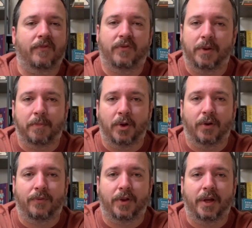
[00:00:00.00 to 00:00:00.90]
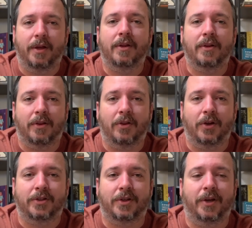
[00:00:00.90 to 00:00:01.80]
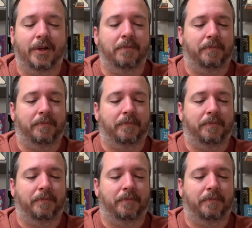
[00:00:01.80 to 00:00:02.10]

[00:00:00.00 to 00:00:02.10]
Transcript: fit beautifully, looks good.